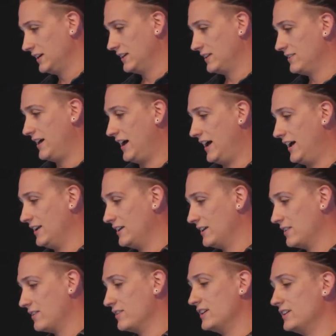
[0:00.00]
that
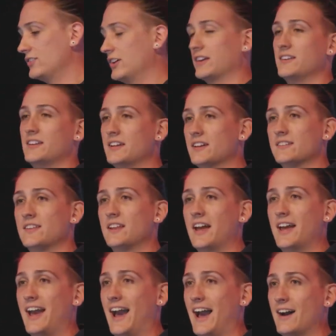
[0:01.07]
these ideas that I
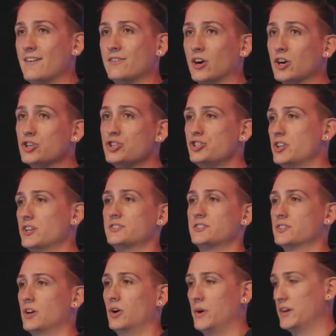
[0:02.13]
have are just
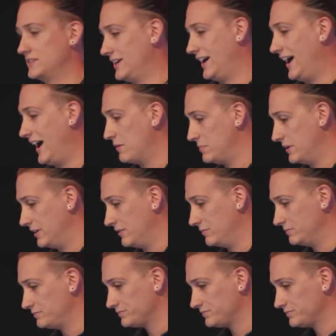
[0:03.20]
going to happen.